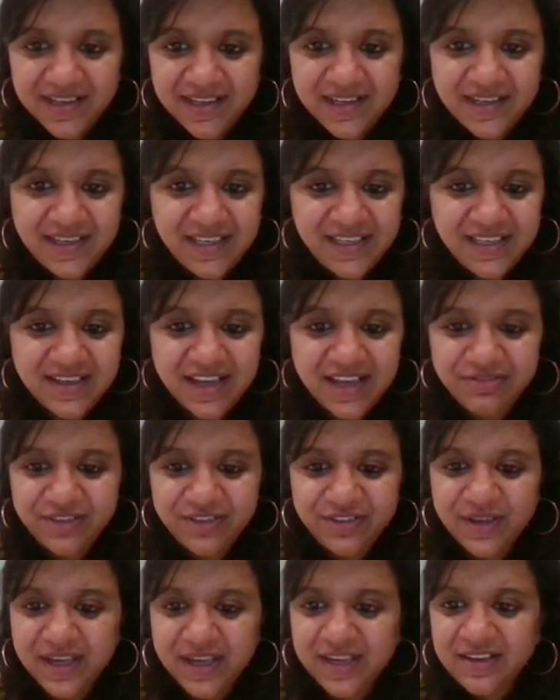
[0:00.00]
Rita, if you
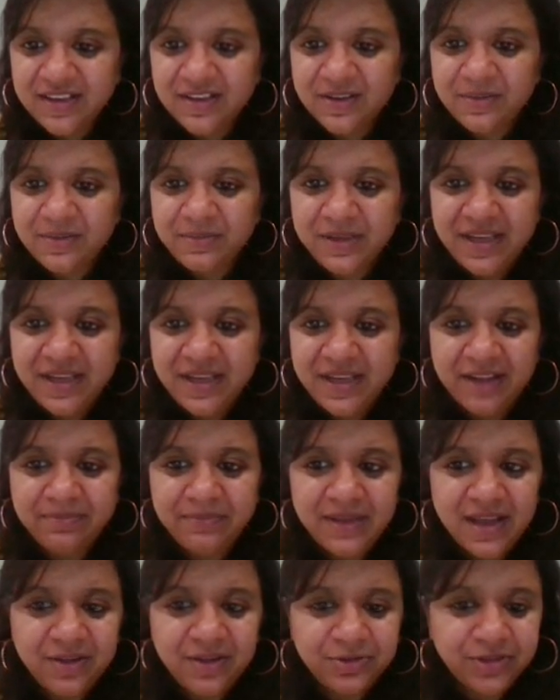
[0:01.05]
can hear me, help
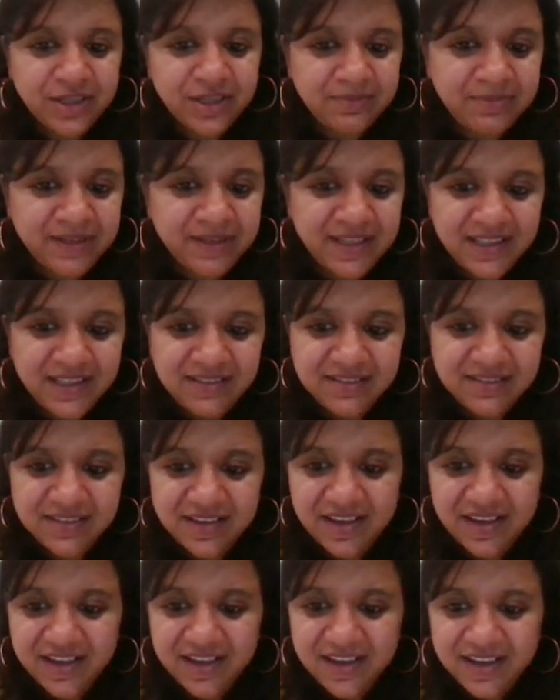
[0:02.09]
me out there, please.
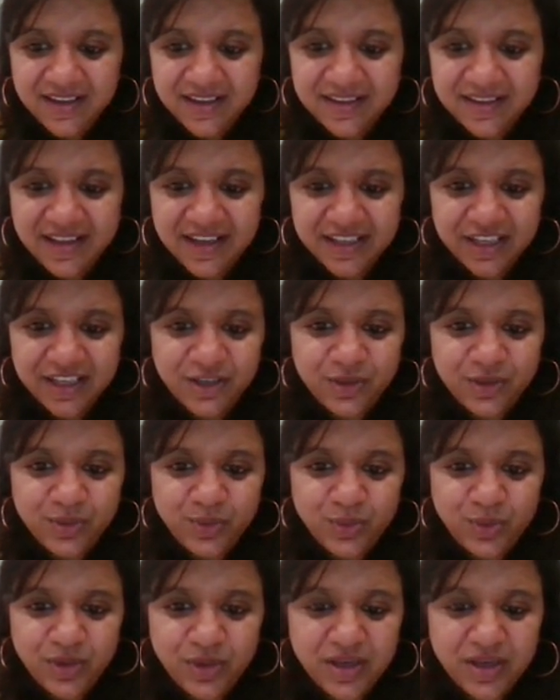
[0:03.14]
Thank you.